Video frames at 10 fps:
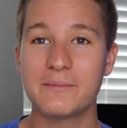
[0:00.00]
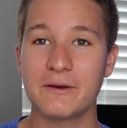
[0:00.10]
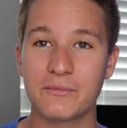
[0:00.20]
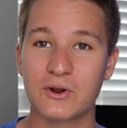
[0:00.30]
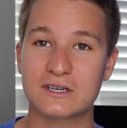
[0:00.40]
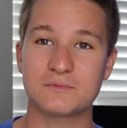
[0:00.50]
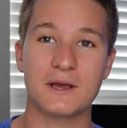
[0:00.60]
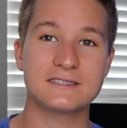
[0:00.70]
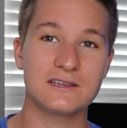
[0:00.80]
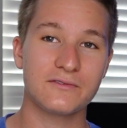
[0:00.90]
a bit more
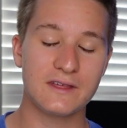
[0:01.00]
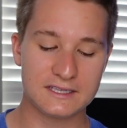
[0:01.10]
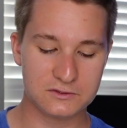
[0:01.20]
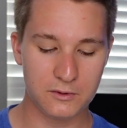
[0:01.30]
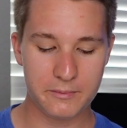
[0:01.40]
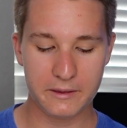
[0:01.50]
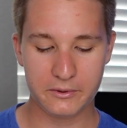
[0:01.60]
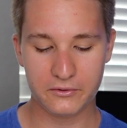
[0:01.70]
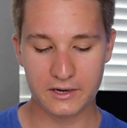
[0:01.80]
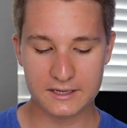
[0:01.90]
expensive than Sweet
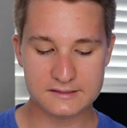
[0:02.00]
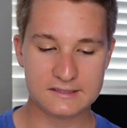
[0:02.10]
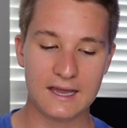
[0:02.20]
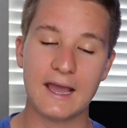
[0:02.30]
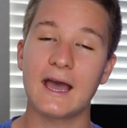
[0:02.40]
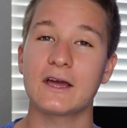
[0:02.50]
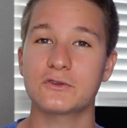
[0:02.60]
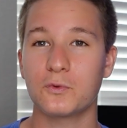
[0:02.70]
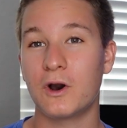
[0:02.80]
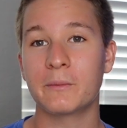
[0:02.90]
Baby Ray's
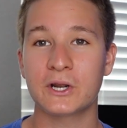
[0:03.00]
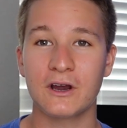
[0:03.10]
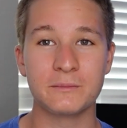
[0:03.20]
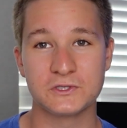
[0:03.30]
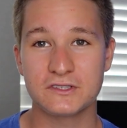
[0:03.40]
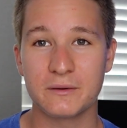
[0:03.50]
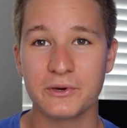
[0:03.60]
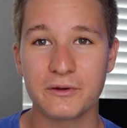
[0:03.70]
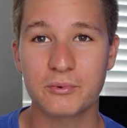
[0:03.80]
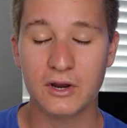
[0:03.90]
at Walmart, almost
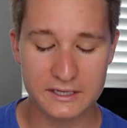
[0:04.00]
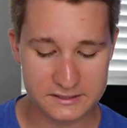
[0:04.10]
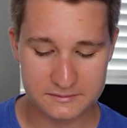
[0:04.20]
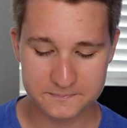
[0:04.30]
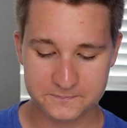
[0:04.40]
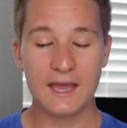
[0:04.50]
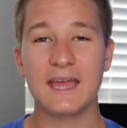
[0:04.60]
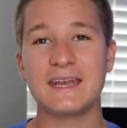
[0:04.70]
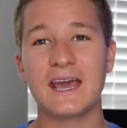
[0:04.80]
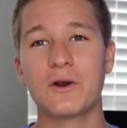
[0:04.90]
double the price.
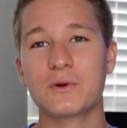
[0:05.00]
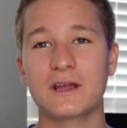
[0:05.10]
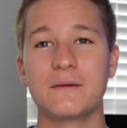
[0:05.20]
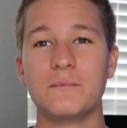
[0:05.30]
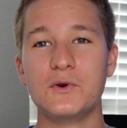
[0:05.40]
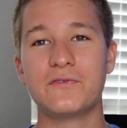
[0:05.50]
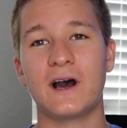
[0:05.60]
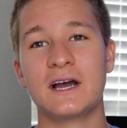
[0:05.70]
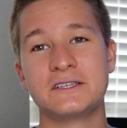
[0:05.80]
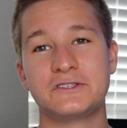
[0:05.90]
And now we're gonna move
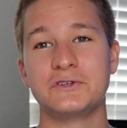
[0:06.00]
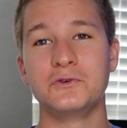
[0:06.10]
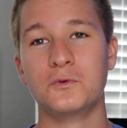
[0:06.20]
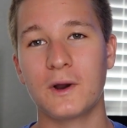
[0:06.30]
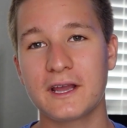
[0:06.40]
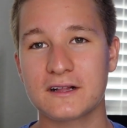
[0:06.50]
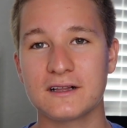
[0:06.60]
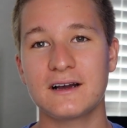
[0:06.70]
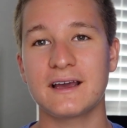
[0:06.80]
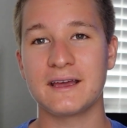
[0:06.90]
on to White
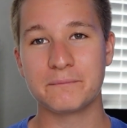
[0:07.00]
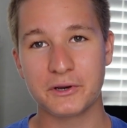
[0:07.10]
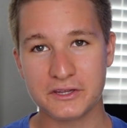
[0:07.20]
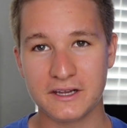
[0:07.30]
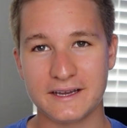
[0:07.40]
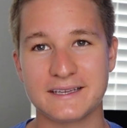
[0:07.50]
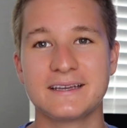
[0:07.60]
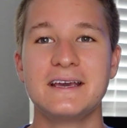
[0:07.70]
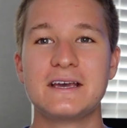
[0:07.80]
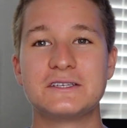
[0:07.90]
Claw and Bud Light.
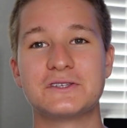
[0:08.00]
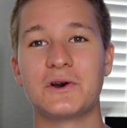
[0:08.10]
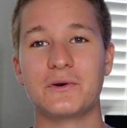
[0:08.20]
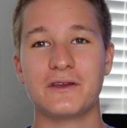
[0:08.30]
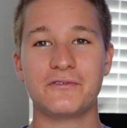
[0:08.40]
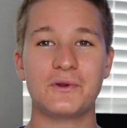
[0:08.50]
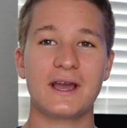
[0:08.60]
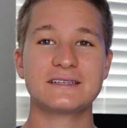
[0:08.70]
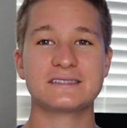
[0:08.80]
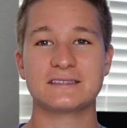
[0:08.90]
So if you
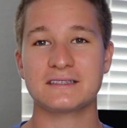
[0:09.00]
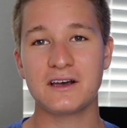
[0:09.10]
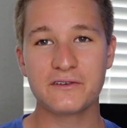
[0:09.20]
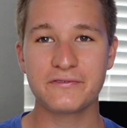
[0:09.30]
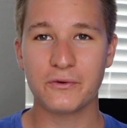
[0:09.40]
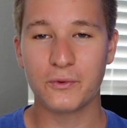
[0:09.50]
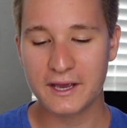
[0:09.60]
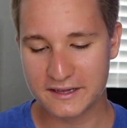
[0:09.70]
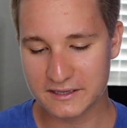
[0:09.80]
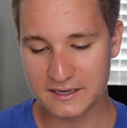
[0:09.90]
guys love
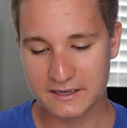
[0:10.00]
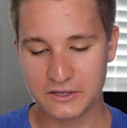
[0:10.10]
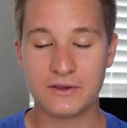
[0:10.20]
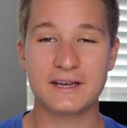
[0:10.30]
White Claw, you